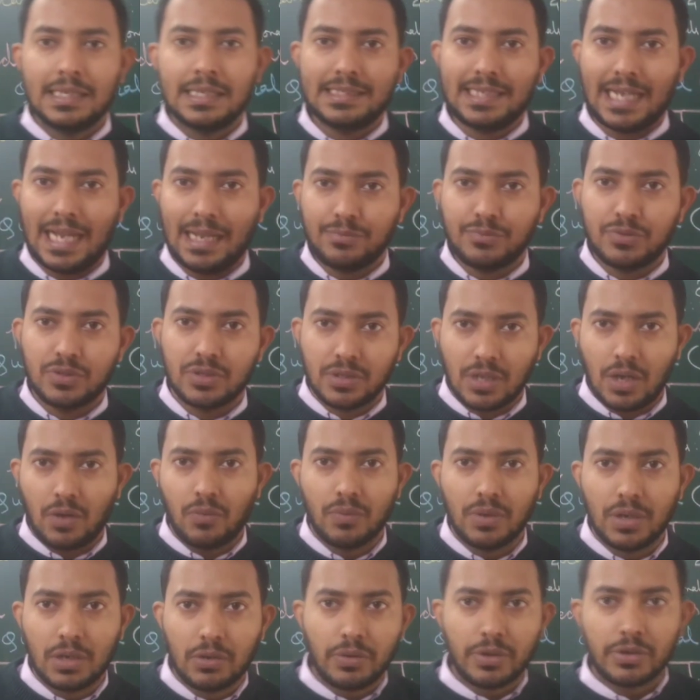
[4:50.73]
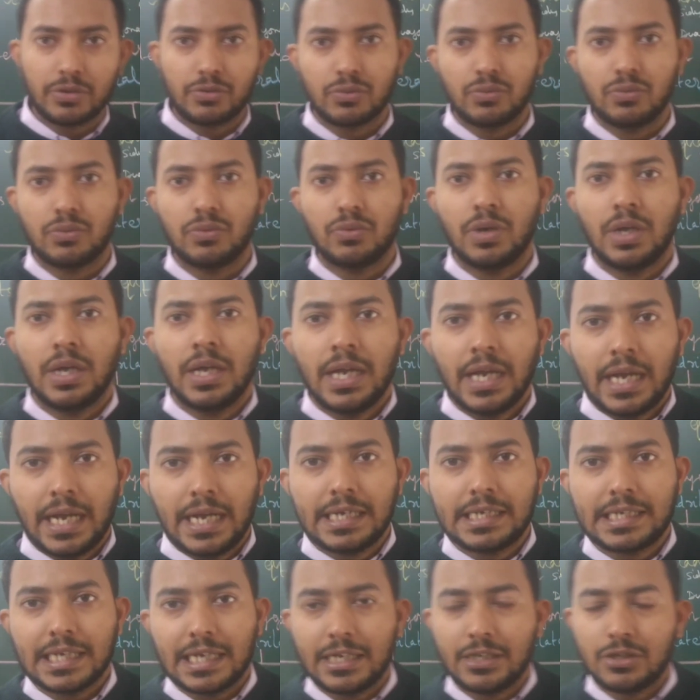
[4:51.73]
types. Now we are going to
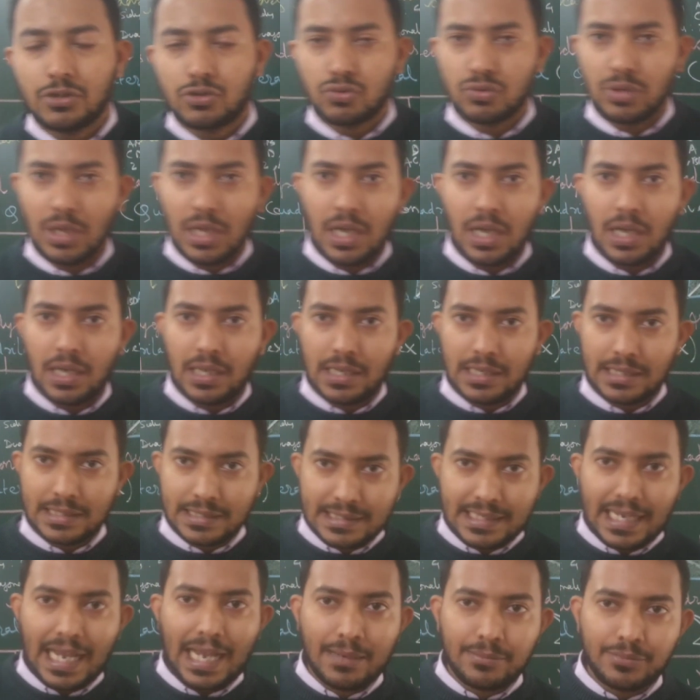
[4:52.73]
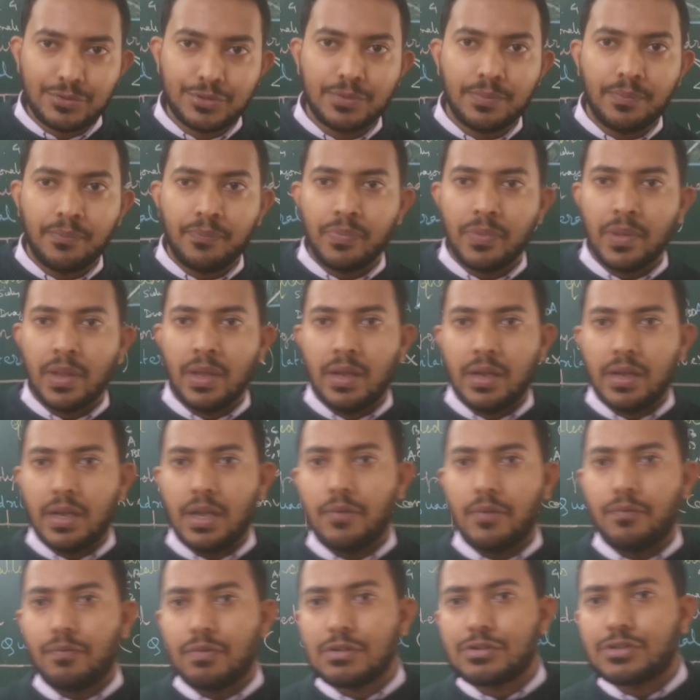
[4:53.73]
enter into the types. Now
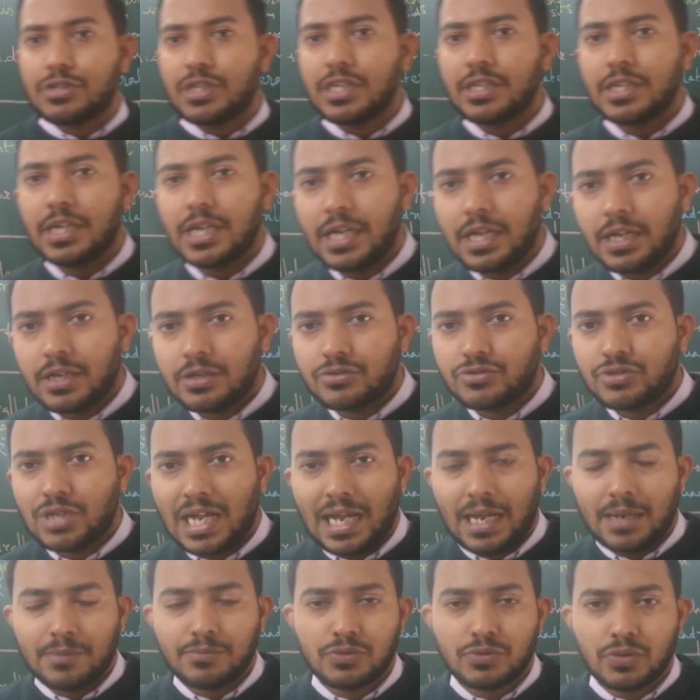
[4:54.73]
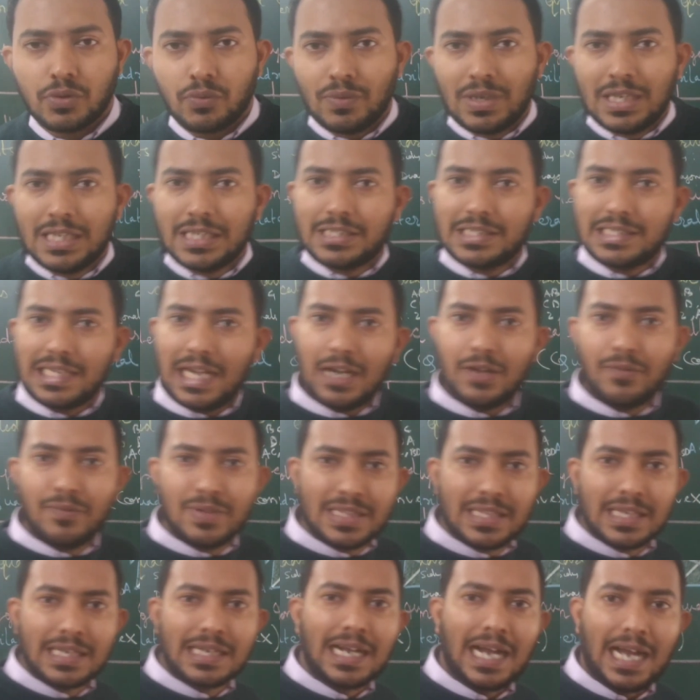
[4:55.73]
if we'll see the types, we will start
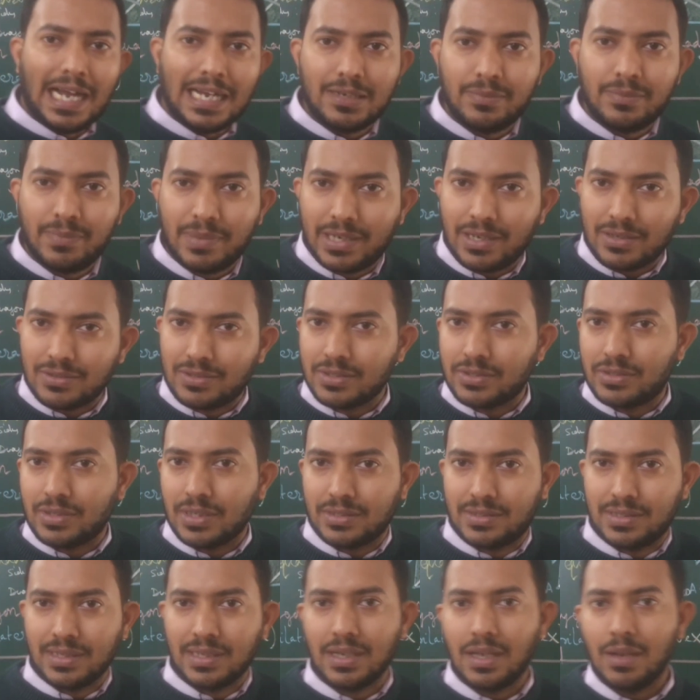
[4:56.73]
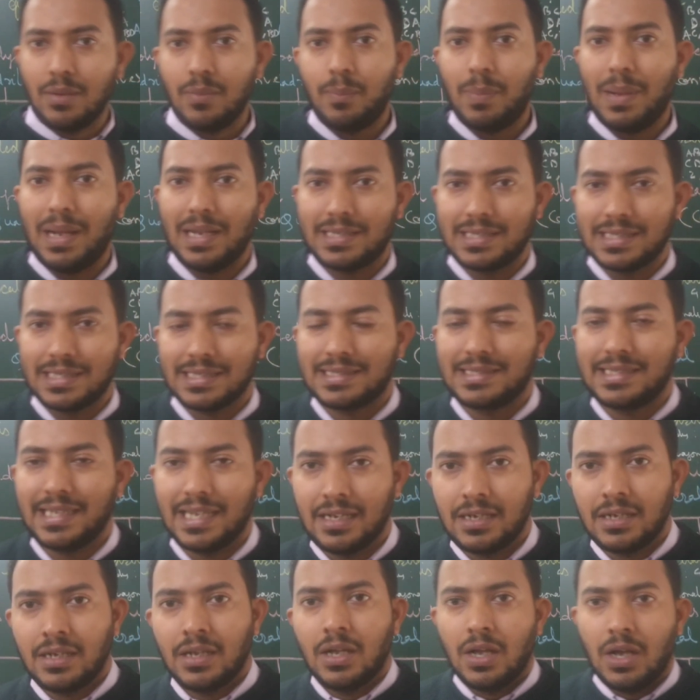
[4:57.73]
with the kite because it's a single part is
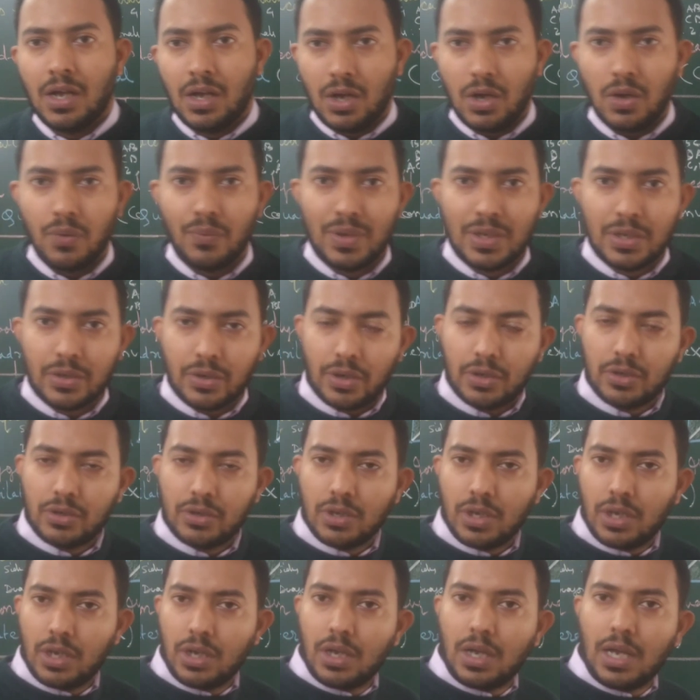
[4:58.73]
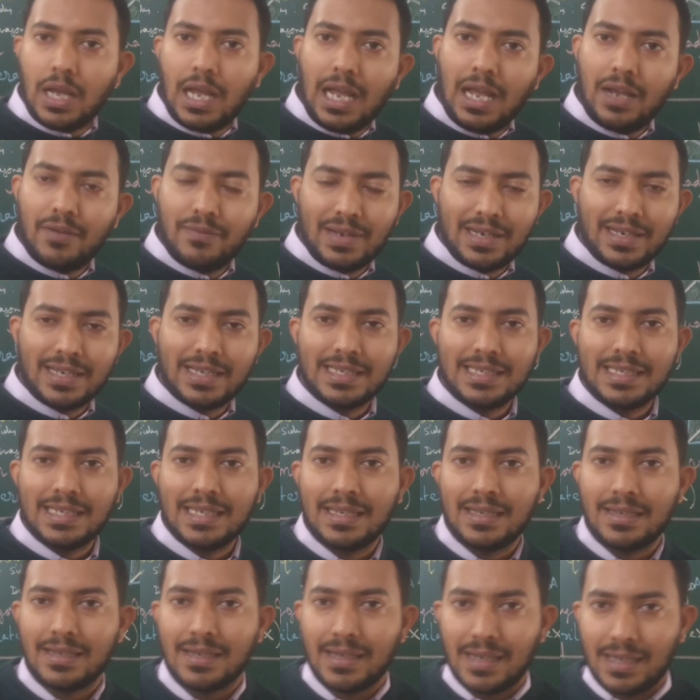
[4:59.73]
there. Will not have
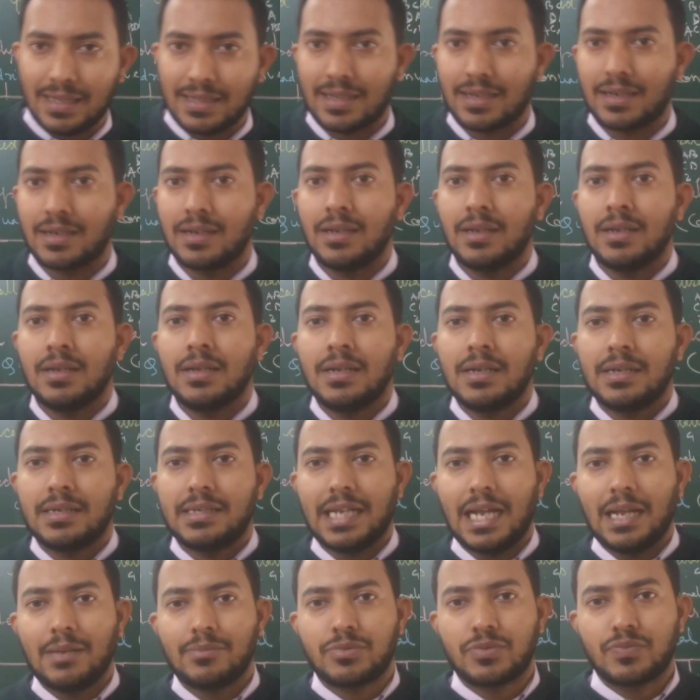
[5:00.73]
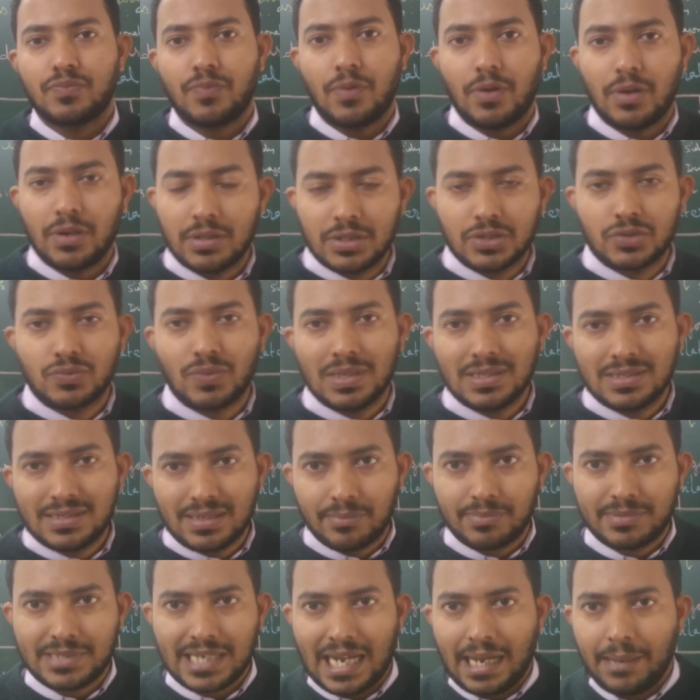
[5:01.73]
any other types for this one
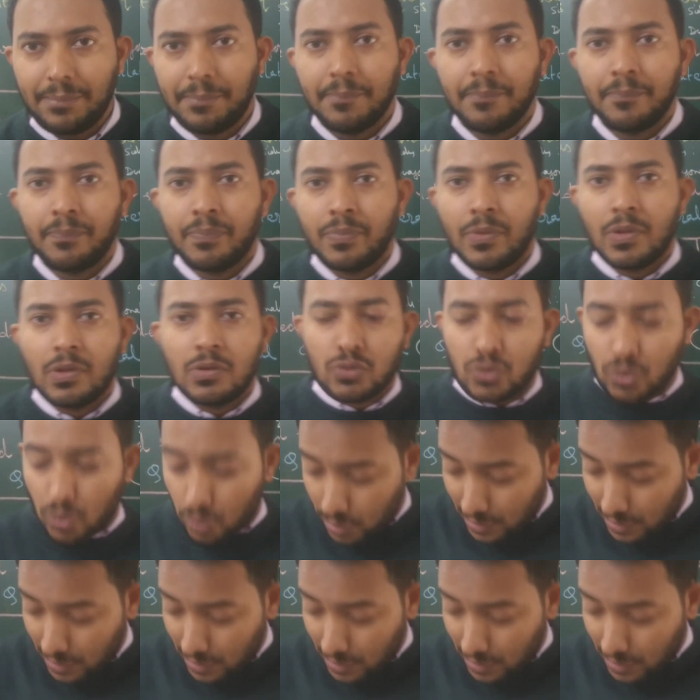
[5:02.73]
subtype. So